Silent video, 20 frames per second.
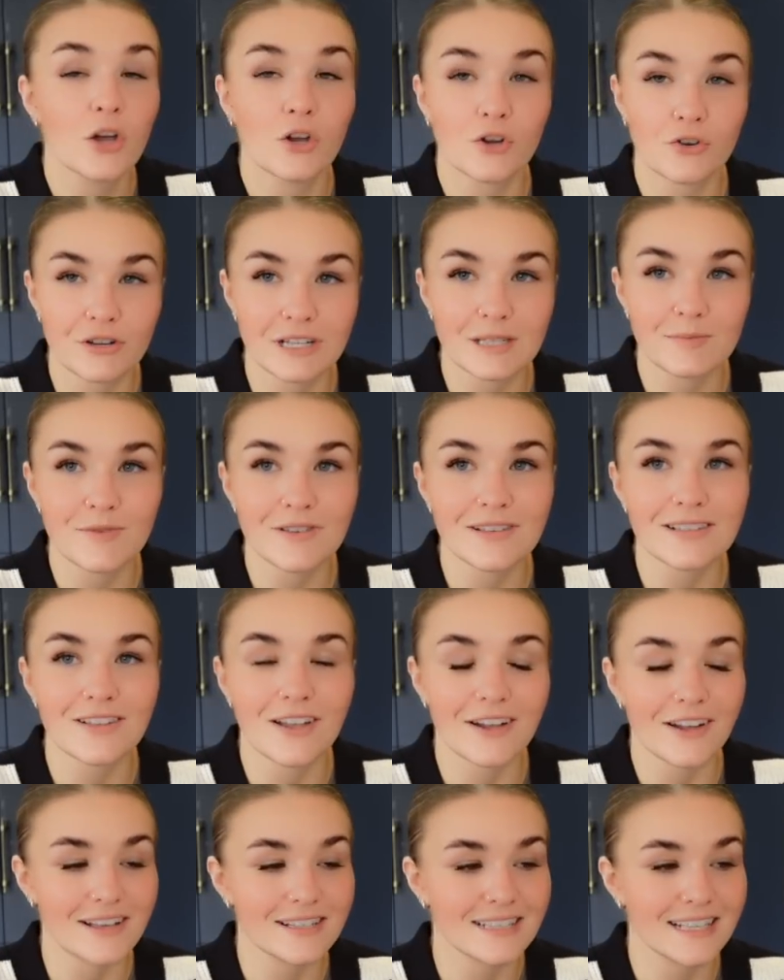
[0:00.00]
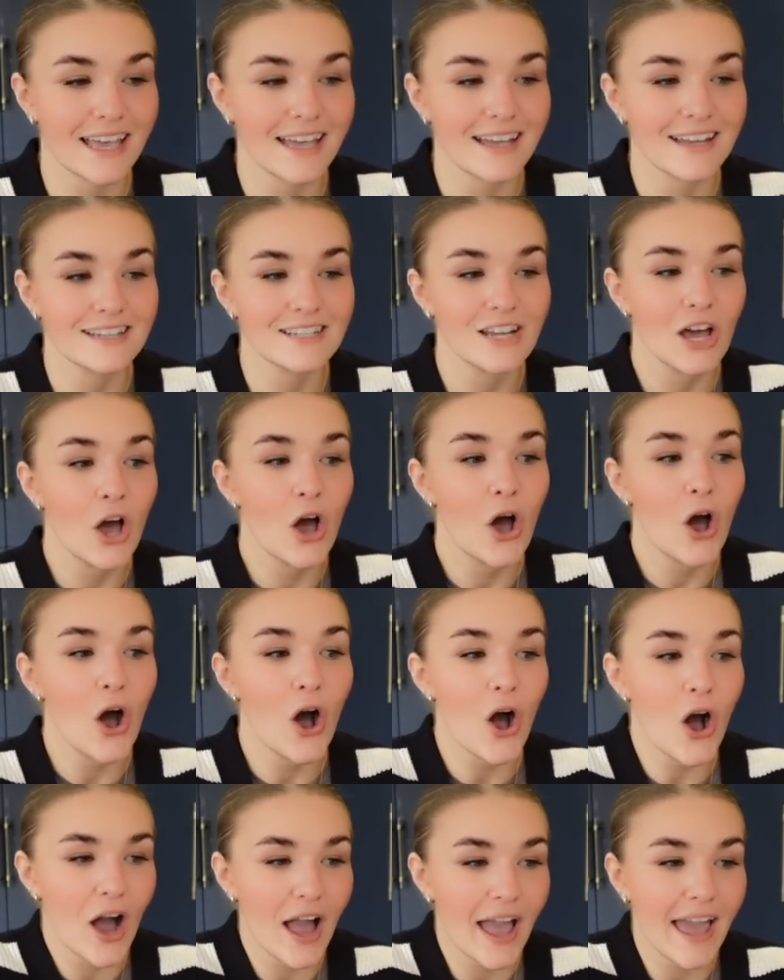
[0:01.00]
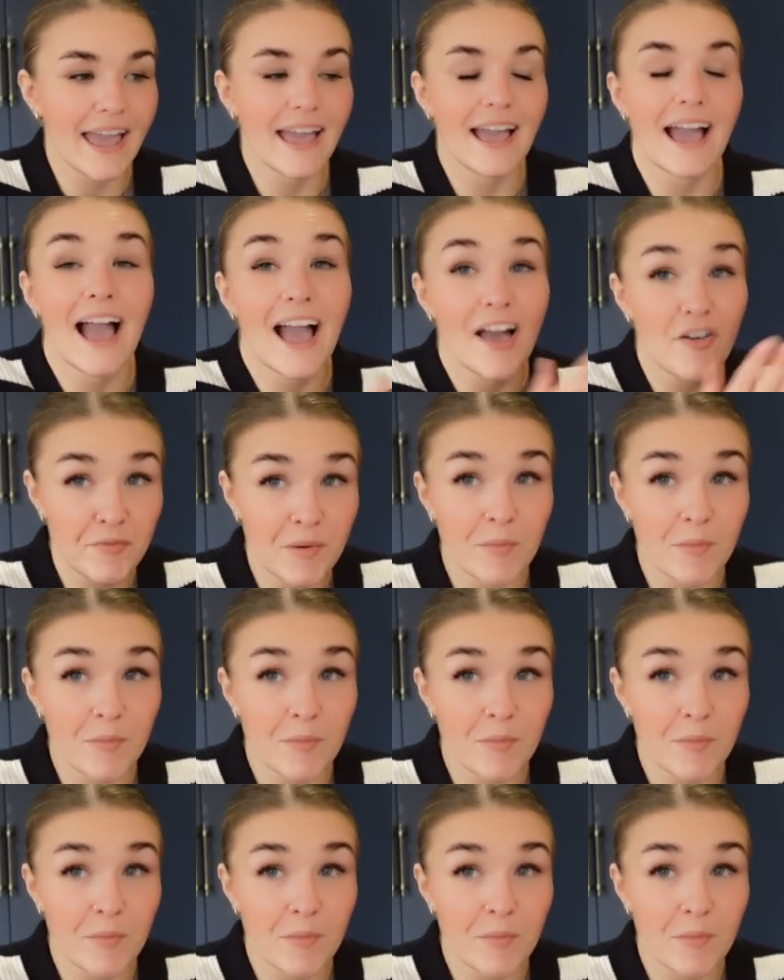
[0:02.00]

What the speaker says: Christmas, like I said, I have